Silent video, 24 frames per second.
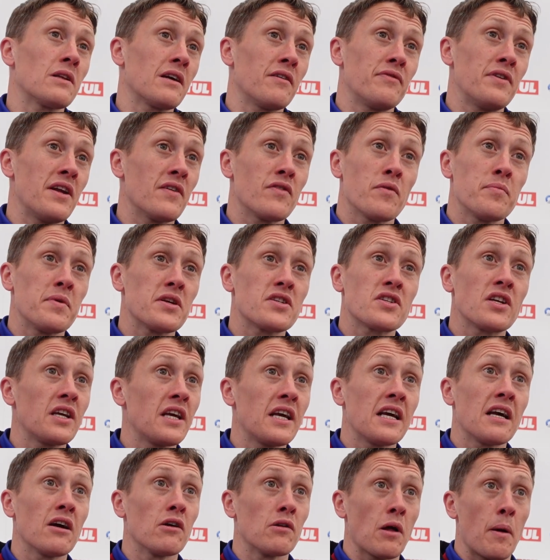I've never missed a
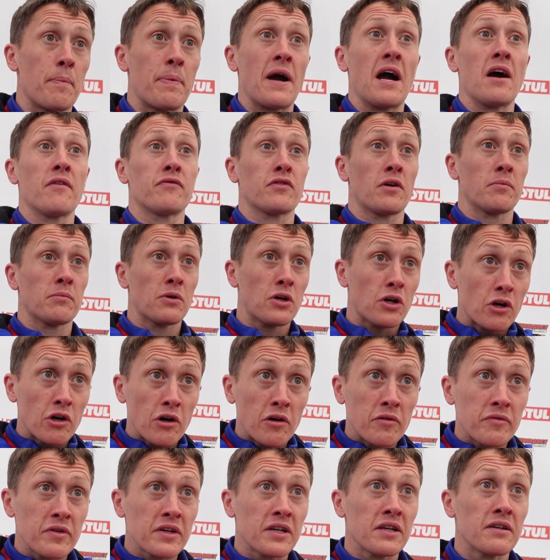year apart from
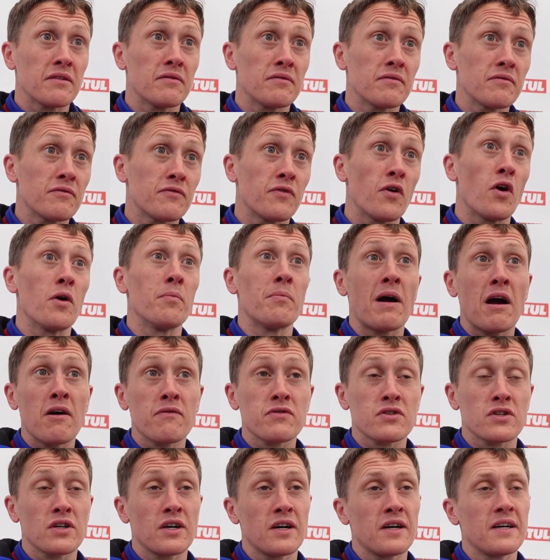COVID and foot and mouth,
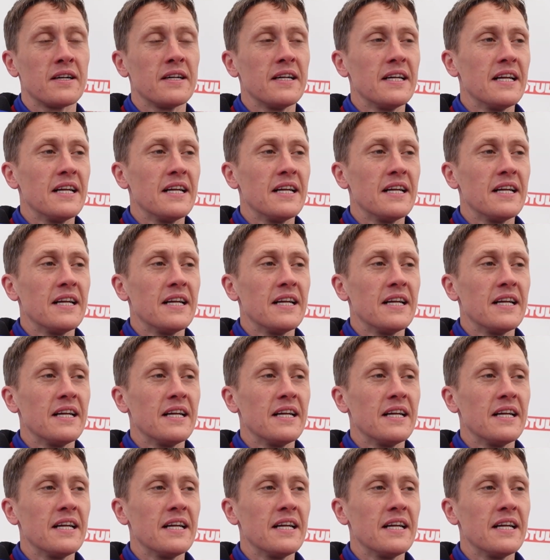so